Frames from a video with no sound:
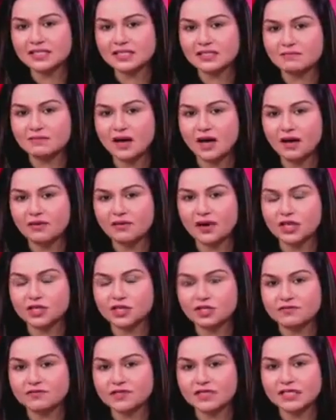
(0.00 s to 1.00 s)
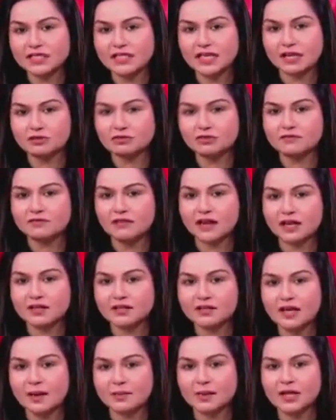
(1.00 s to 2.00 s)
must in Maharashtra for international
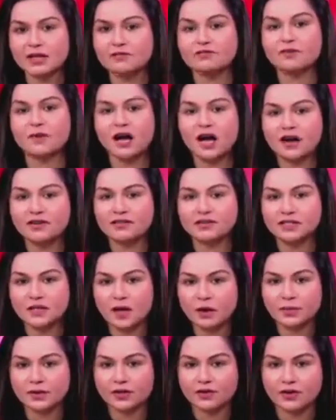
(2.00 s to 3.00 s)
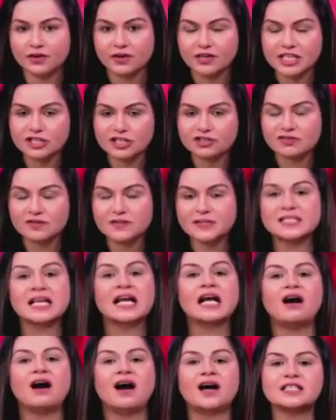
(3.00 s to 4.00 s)
flyers coming in from high-risk Omicron nations.
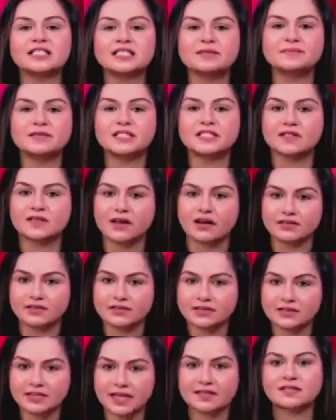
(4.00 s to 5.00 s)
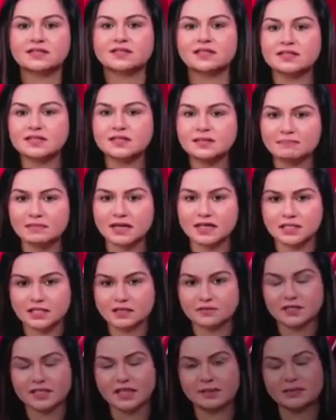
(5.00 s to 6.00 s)
R T P C R test is a
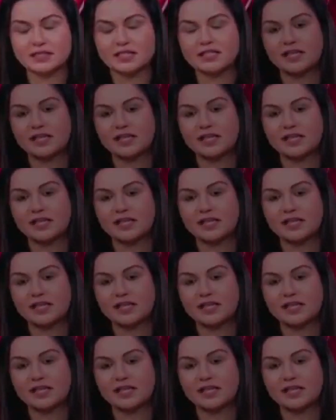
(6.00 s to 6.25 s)
must for them in